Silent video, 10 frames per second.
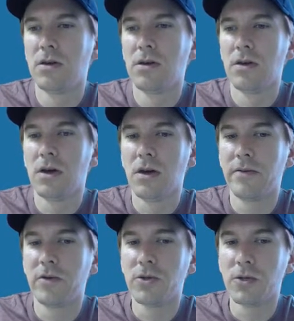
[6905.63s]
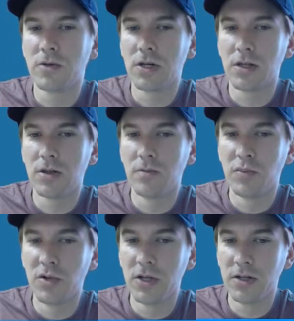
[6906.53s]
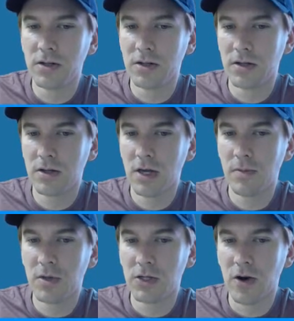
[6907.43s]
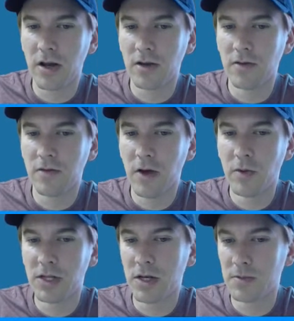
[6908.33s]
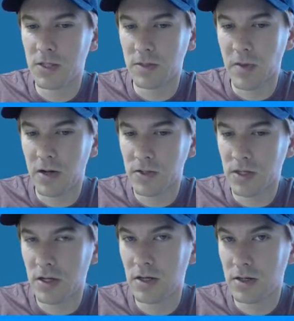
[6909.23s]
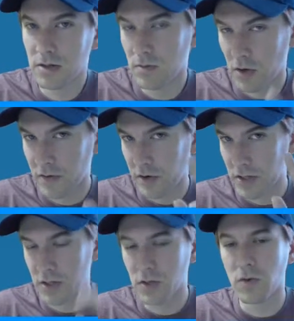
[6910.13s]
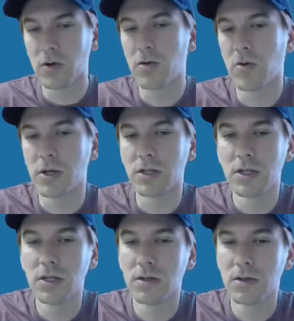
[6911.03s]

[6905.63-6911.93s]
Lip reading: I've also got the bullet keeping track of how many times it's bounced and modifying the score accordingly.